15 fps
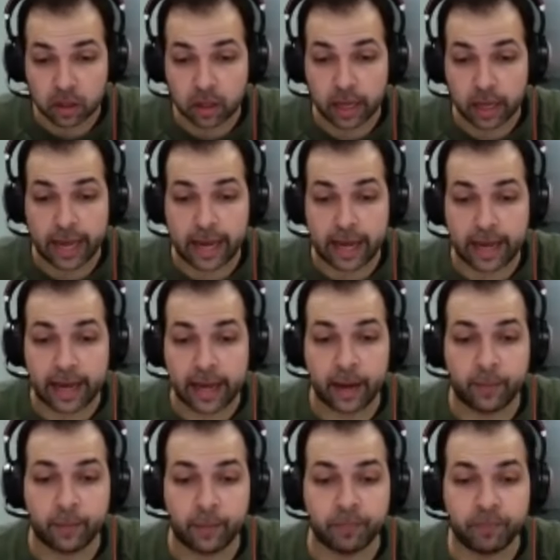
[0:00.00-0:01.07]

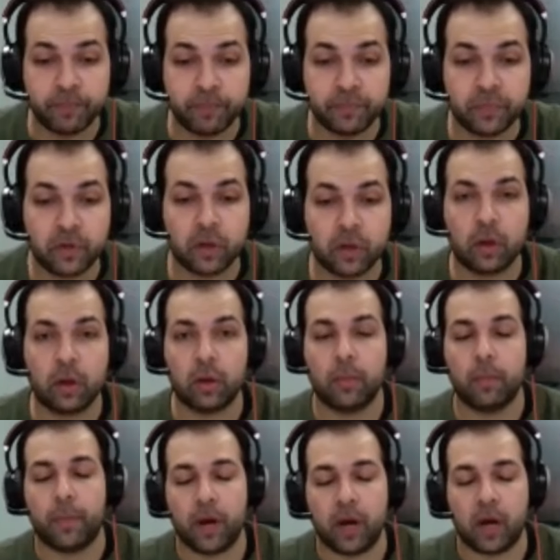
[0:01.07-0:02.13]

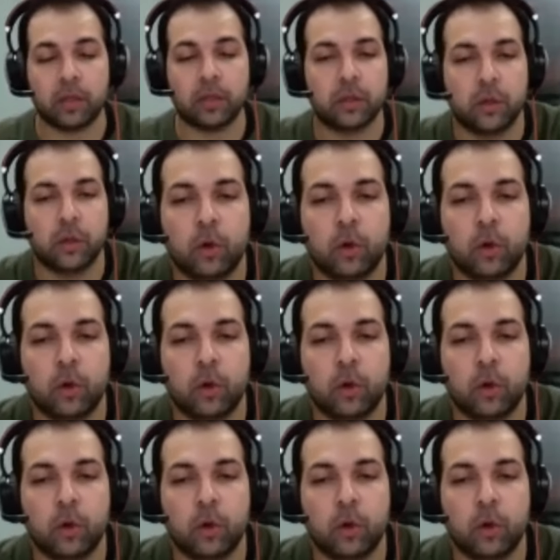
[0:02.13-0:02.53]
but